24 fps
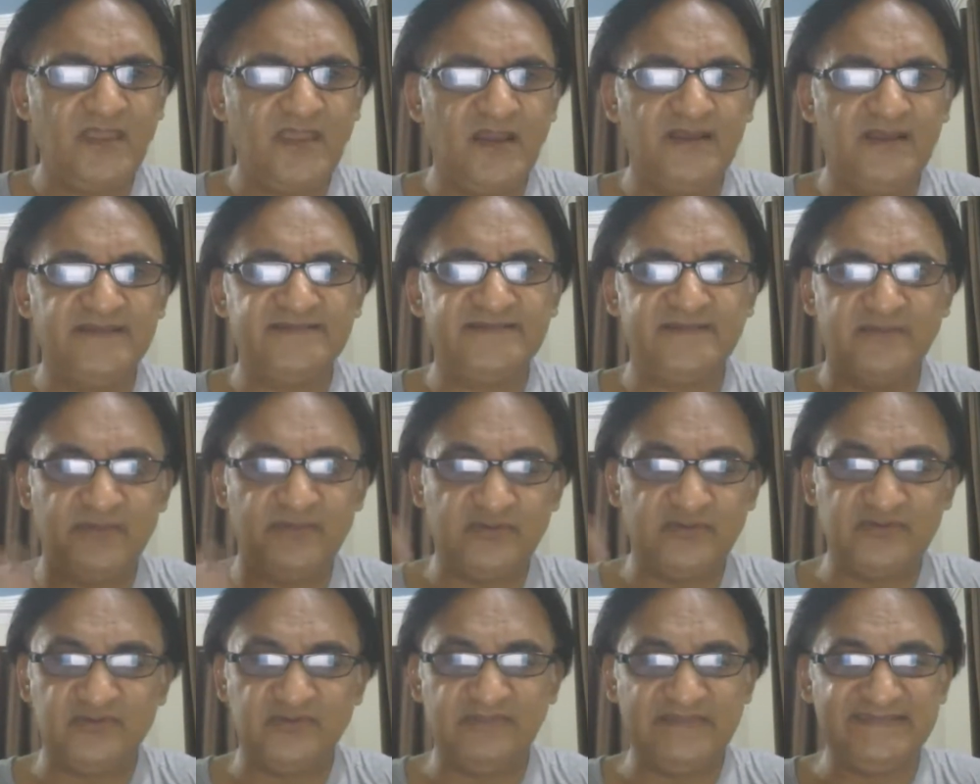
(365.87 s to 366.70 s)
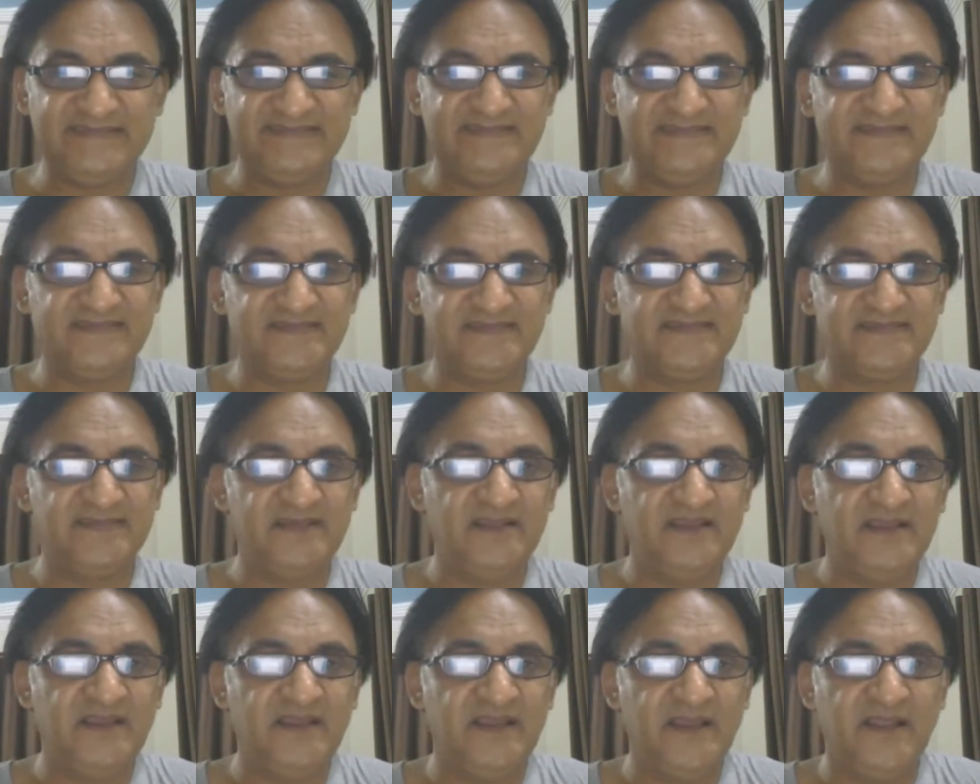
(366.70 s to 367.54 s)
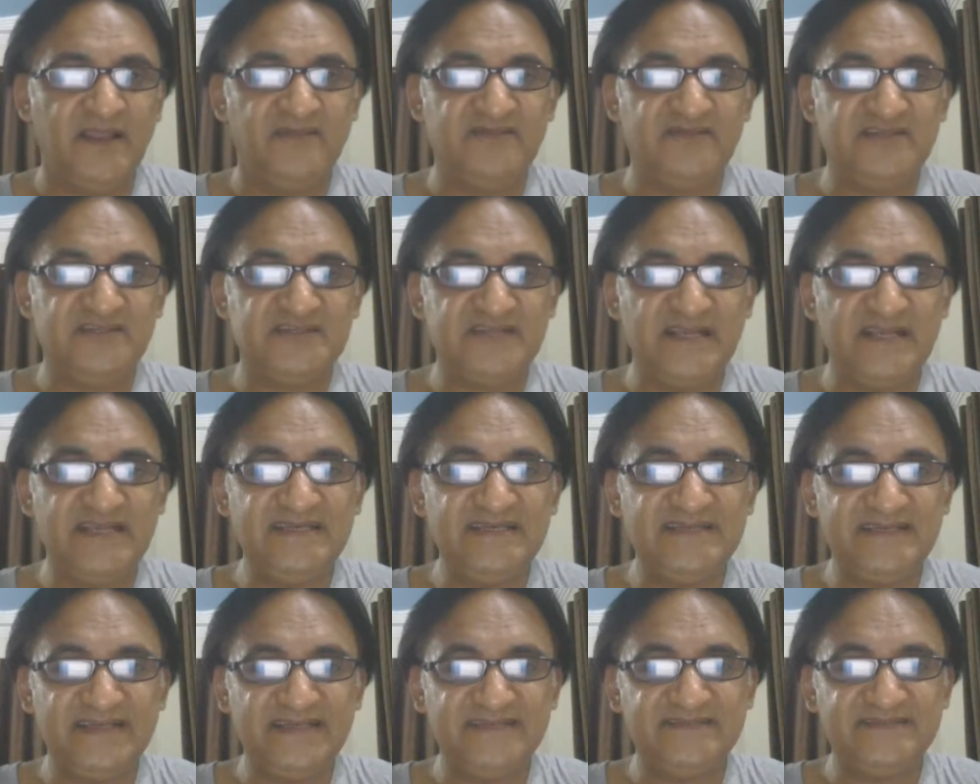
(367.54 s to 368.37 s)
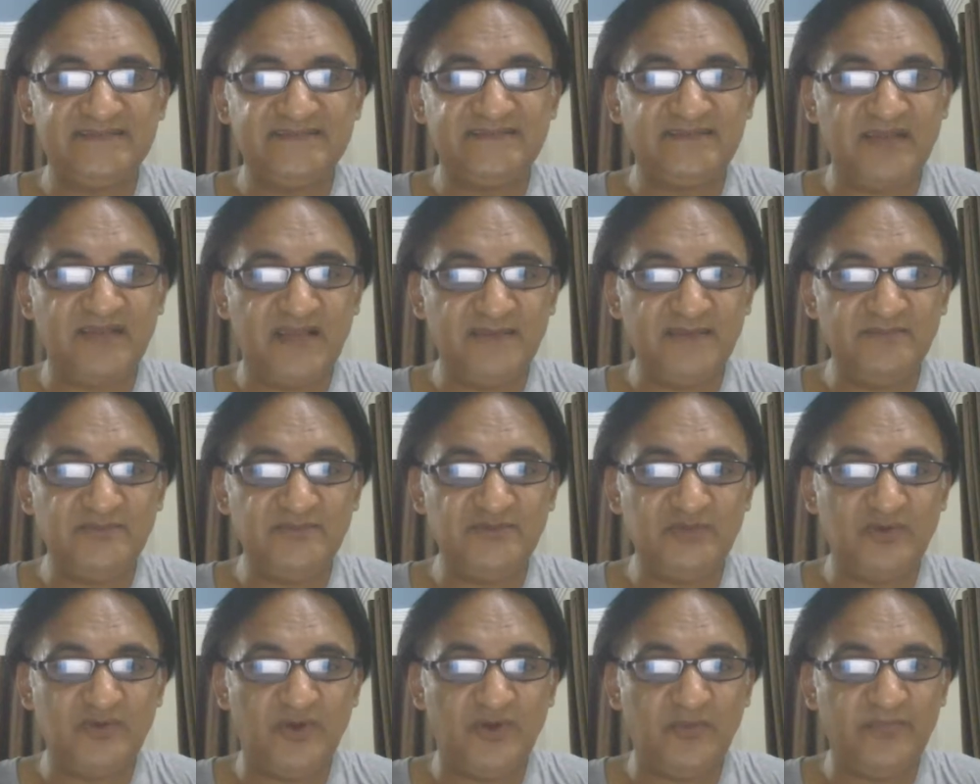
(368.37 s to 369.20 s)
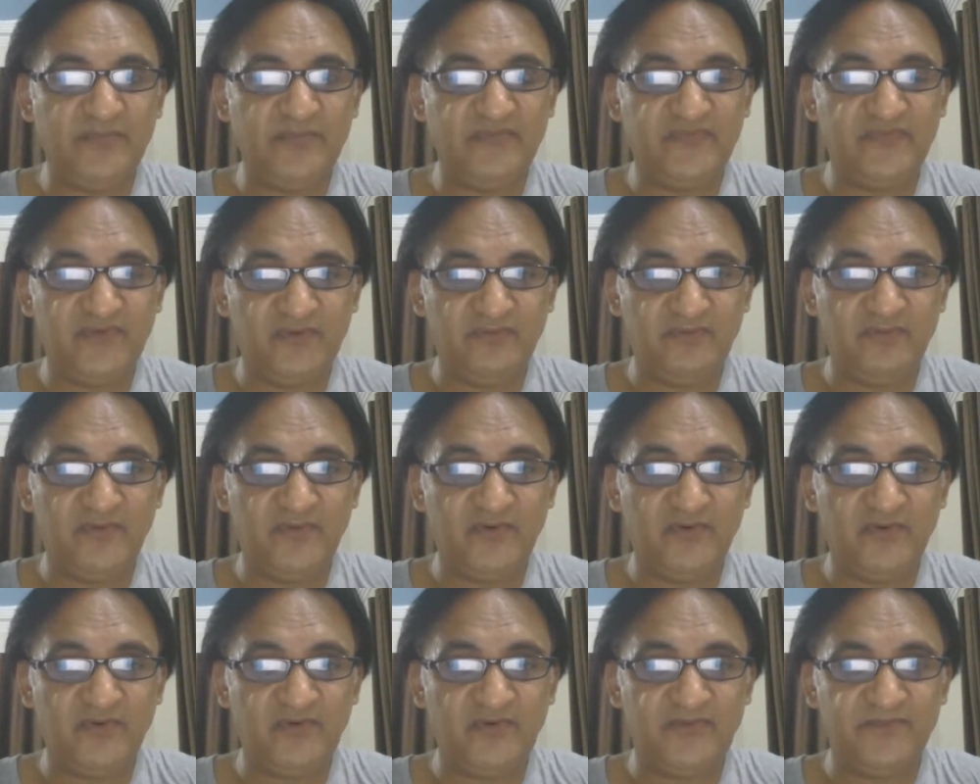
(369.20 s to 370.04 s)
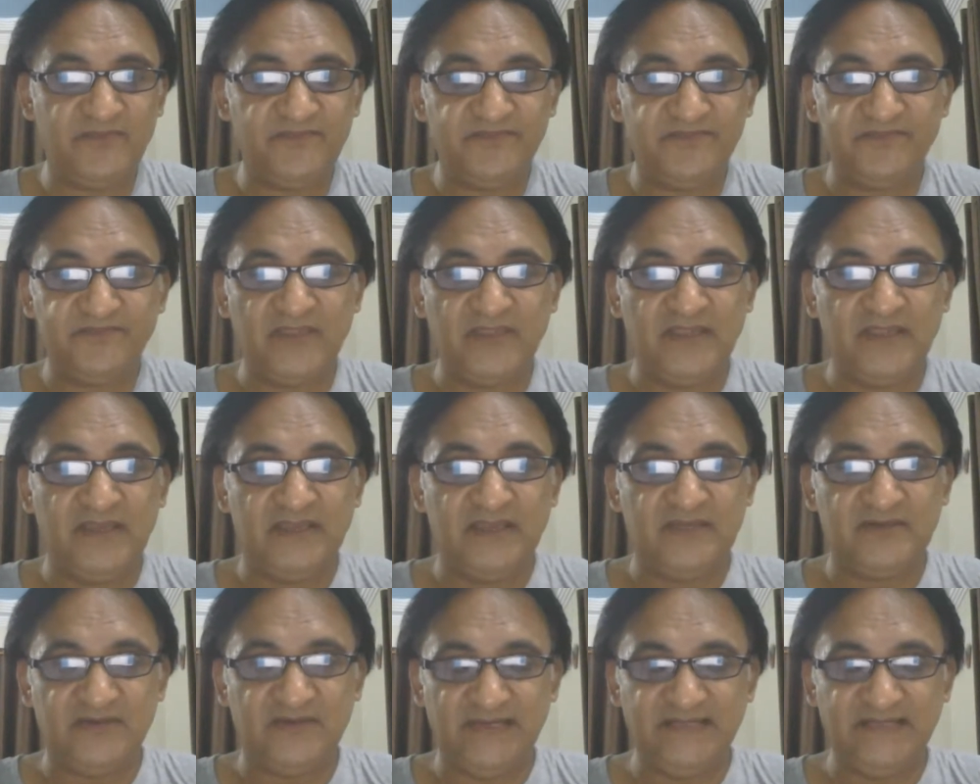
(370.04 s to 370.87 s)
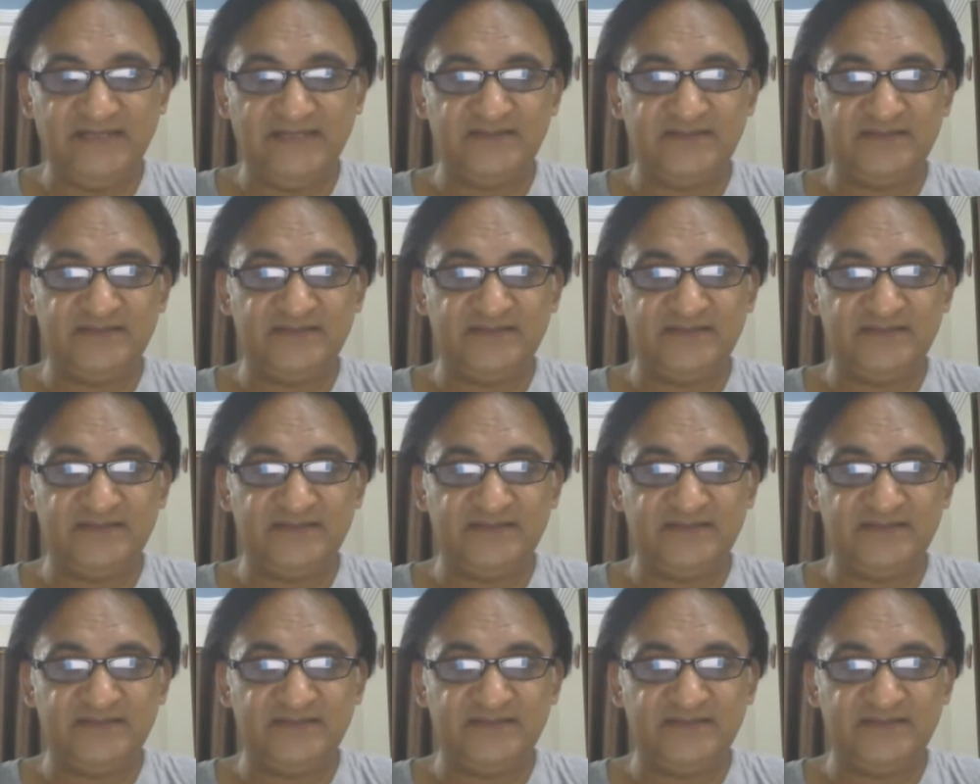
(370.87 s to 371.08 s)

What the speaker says: It's about the muscles. If the child takes time to copy from board, right?